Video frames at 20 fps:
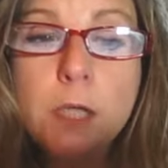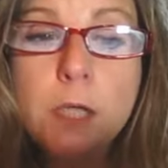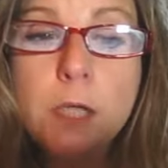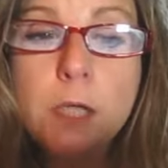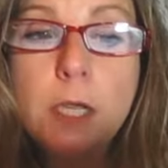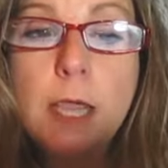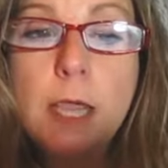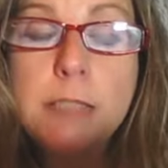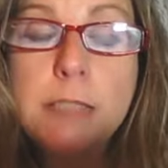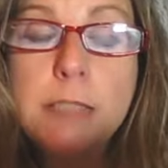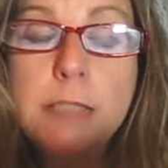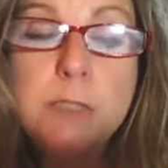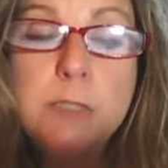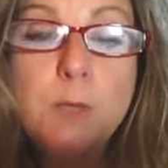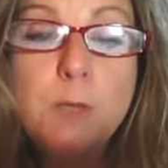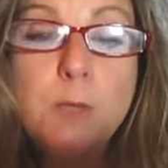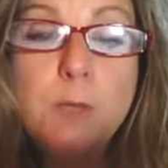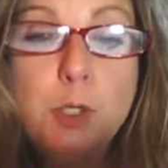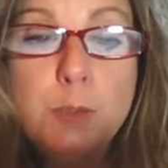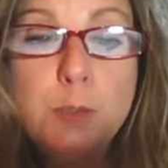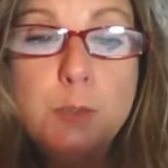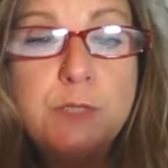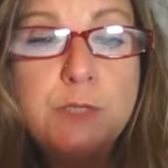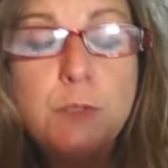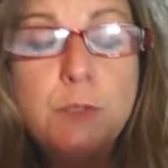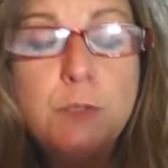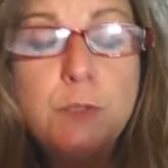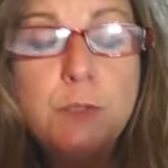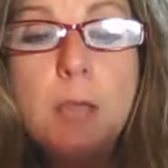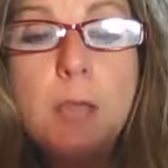and some useful
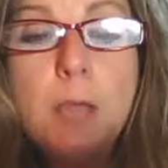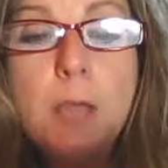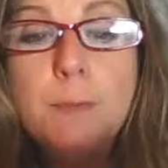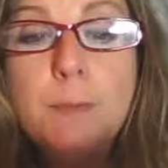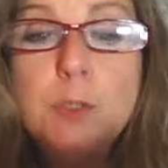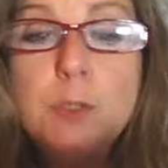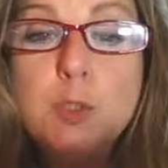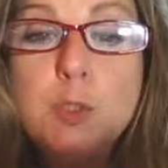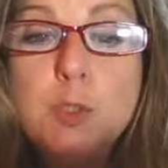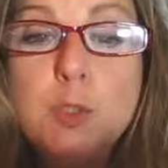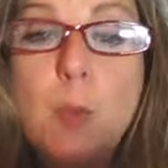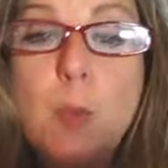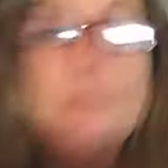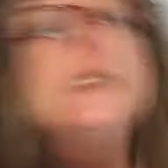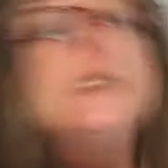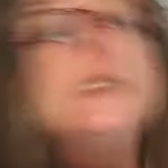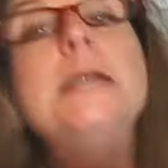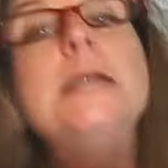numbers, websites,